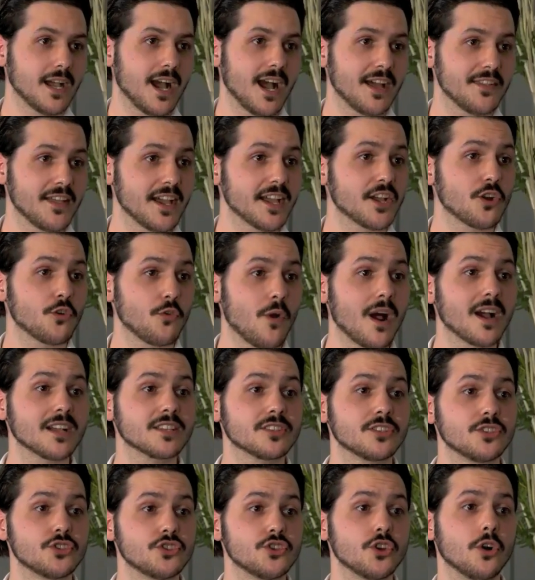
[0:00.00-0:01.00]
and I
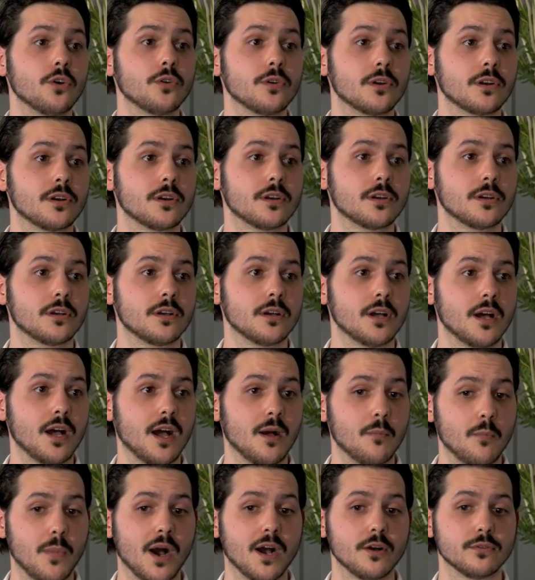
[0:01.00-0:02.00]
cracked a joke
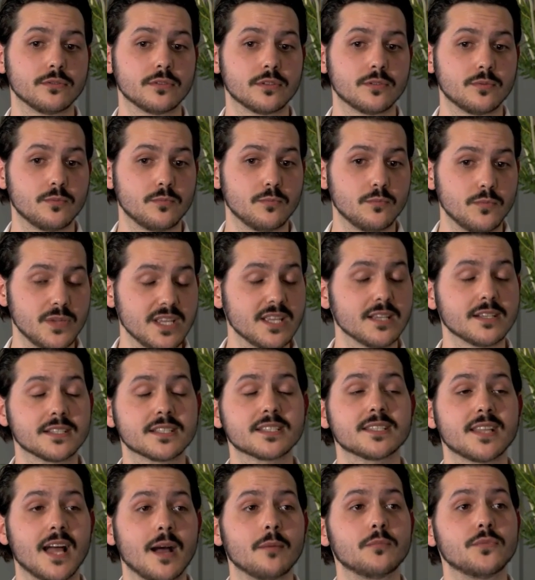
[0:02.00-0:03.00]
about being
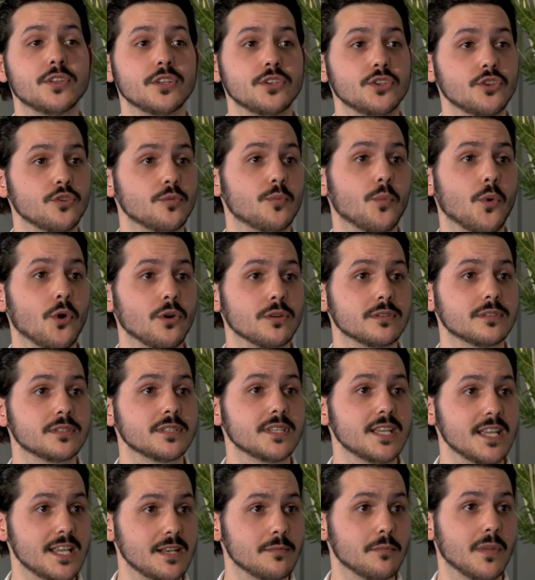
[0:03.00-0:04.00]
stabbed in Newport
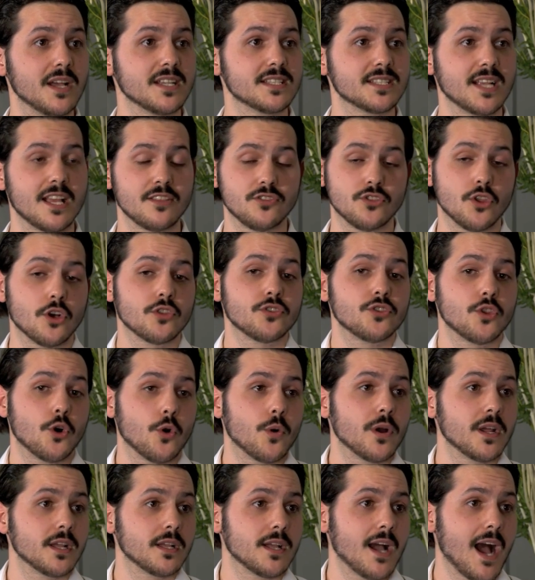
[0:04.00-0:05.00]
in my set, not
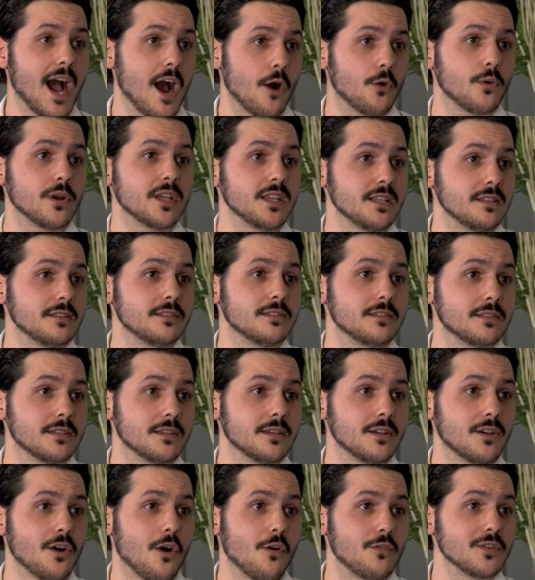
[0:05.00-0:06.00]
knowing how he'd
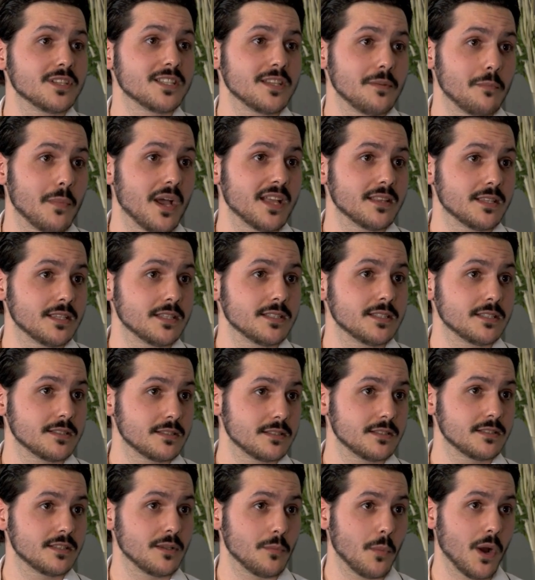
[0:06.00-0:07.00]
obviously met
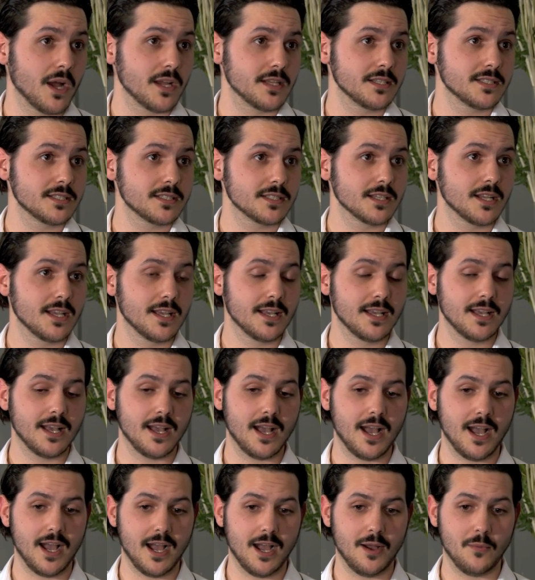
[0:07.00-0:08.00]
his demise.
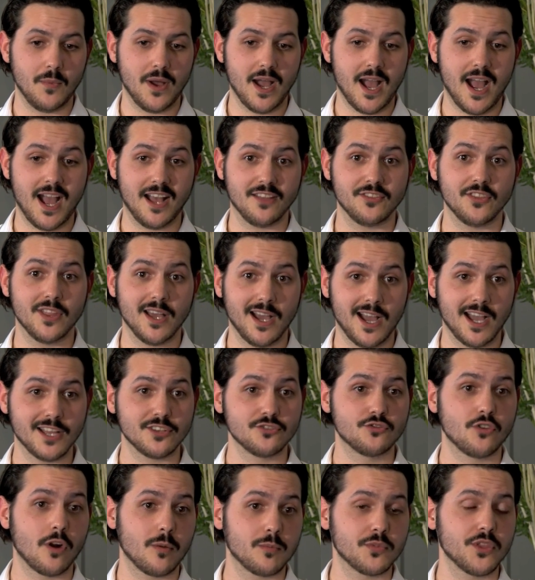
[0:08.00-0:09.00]
And I
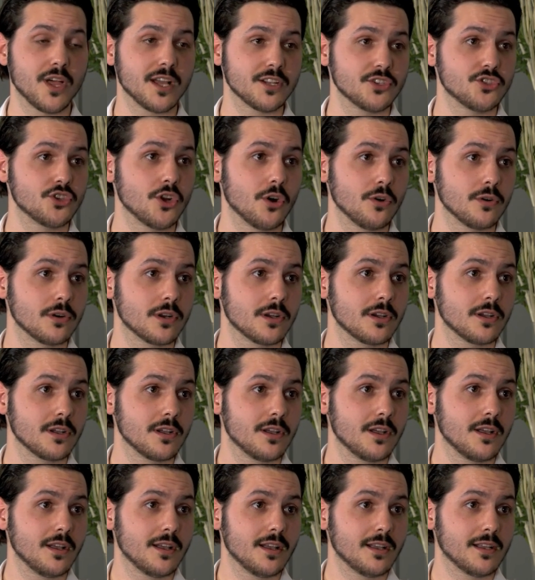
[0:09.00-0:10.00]
dropped that joke,
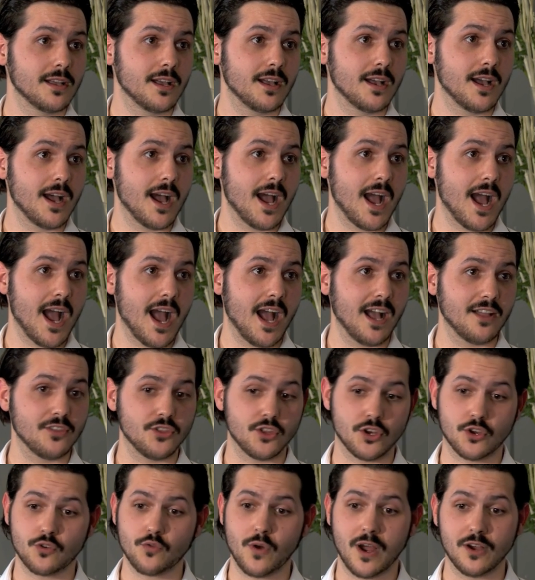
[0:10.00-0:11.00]

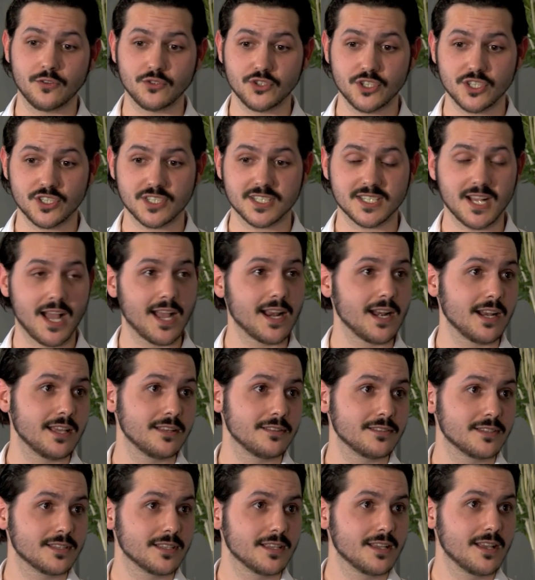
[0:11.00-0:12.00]
and the crowd just
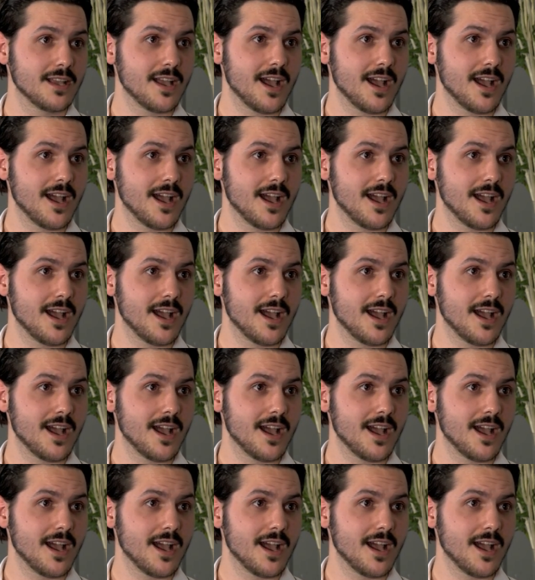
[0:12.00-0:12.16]
silent,